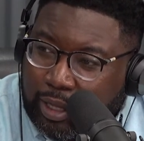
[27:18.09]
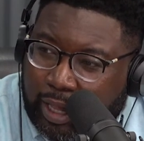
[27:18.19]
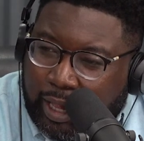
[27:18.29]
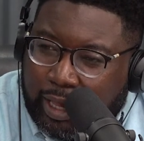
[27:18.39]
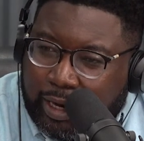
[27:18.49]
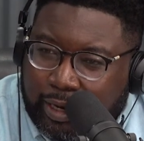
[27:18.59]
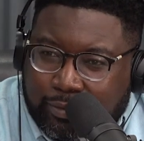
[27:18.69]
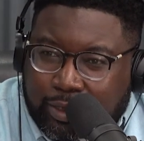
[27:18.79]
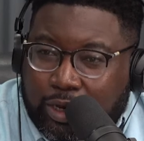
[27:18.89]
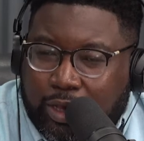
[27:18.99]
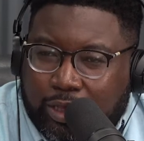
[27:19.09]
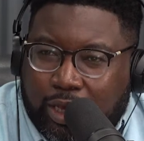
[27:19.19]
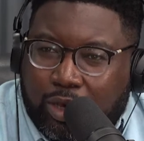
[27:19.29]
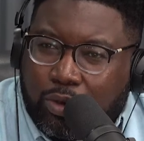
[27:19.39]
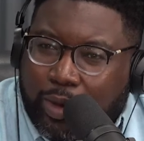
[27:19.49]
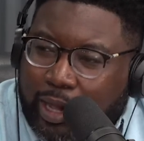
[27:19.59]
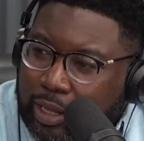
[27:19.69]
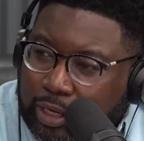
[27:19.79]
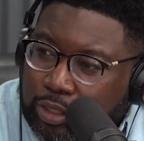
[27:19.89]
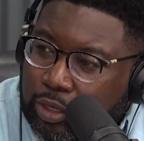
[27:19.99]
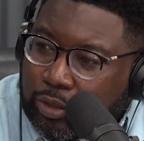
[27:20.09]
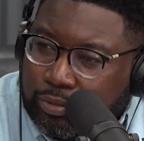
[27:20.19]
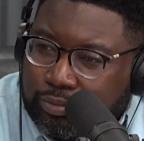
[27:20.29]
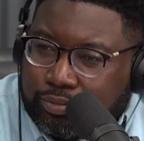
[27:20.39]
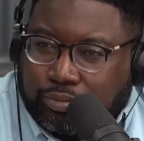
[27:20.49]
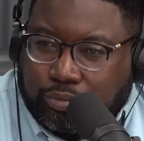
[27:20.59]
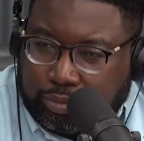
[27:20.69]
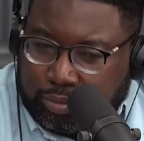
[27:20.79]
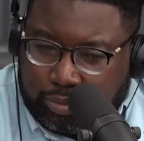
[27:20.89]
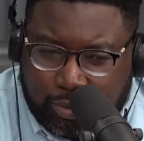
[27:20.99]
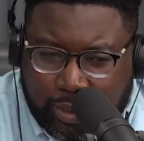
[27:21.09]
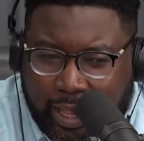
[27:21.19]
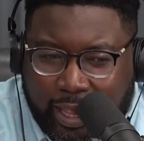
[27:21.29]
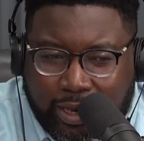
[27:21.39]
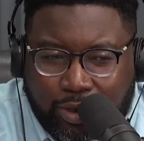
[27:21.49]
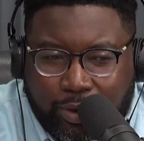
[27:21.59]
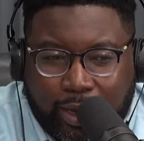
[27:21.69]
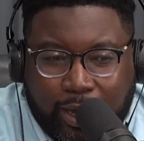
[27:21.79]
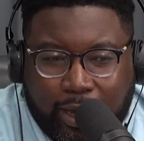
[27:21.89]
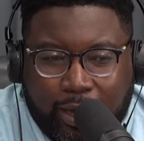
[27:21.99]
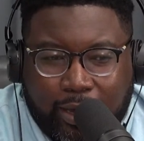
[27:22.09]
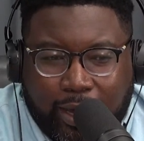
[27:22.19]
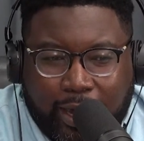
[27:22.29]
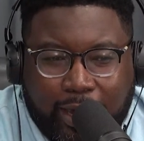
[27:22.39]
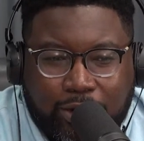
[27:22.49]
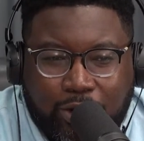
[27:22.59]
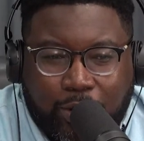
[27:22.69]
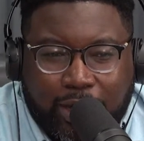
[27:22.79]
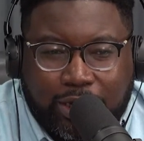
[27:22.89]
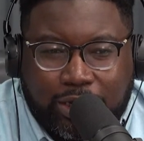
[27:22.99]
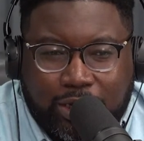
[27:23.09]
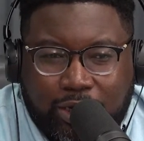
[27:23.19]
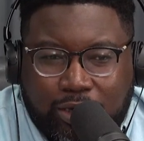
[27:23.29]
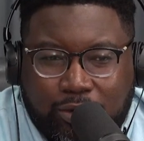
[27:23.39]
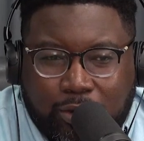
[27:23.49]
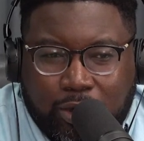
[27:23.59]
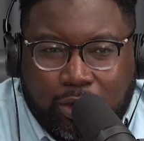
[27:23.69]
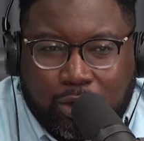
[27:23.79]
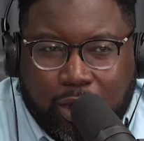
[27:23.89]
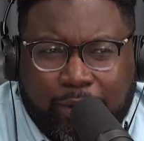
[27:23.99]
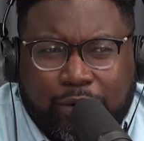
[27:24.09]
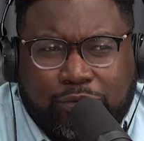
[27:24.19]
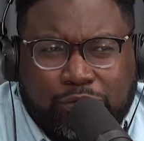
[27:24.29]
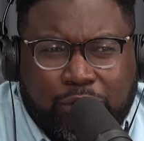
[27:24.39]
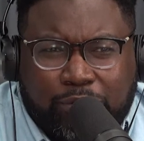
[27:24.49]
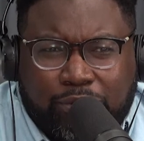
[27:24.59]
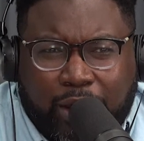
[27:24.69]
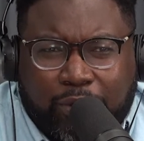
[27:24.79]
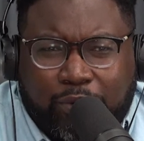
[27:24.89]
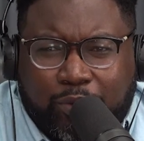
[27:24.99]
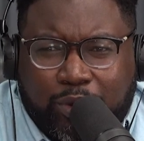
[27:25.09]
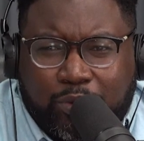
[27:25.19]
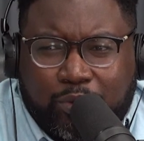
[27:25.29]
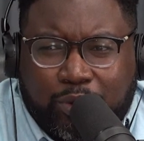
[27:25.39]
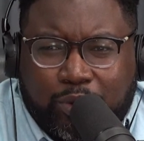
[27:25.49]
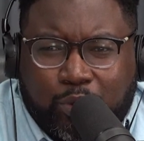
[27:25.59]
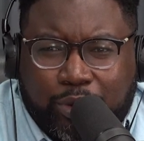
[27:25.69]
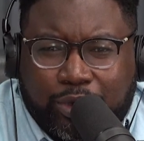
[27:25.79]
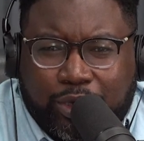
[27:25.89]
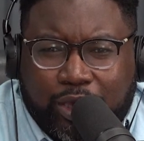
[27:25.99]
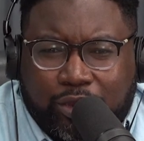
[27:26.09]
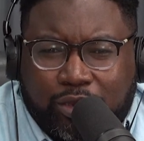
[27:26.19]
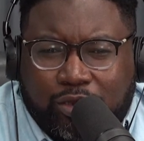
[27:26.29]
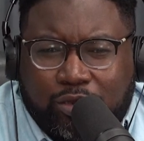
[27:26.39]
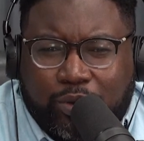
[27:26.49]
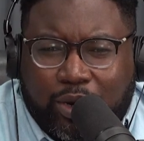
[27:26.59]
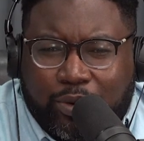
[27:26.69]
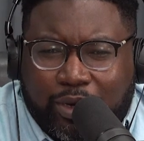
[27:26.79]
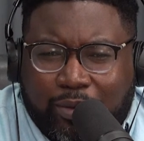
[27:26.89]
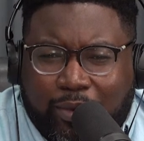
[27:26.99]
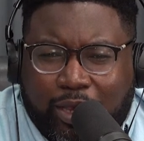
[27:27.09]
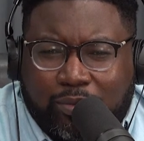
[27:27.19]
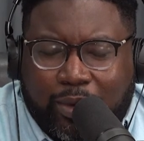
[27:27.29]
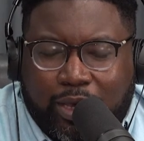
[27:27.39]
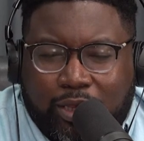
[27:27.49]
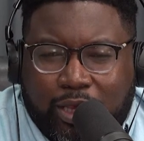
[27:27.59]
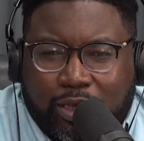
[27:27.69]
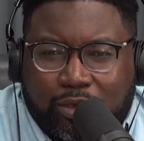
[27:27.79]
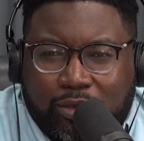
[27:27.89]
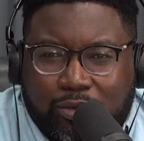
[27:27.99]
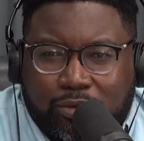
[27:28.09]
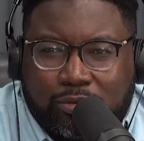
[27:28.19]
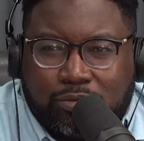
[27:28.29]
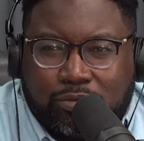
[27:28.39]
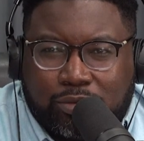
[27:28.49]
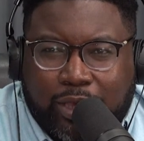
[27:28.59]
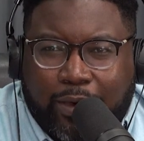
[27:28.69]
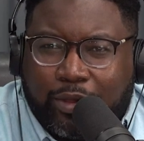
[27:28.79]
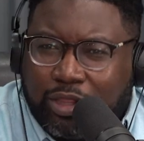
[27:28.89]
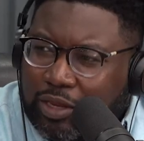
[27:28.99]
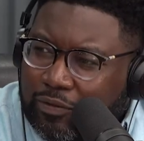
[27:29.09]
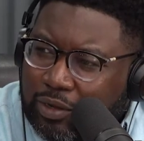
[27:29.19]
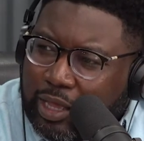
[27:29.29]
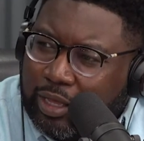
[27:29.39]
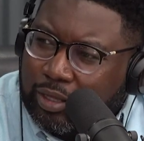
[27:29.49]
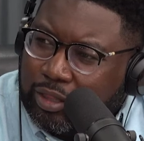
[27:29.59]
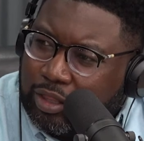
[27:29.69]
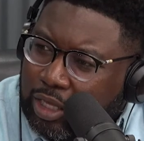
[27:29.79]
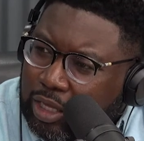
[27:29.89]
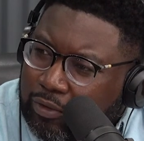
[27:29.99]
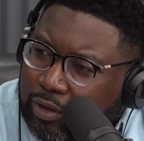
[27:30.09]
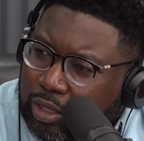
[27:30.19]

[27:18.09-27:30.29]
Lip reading: And, you know, I was like, oh wow, you know, I had no idea. I mean, and probably when we worked together, this is when I worked at Best Buy, like, that wasn't even like a thing, really.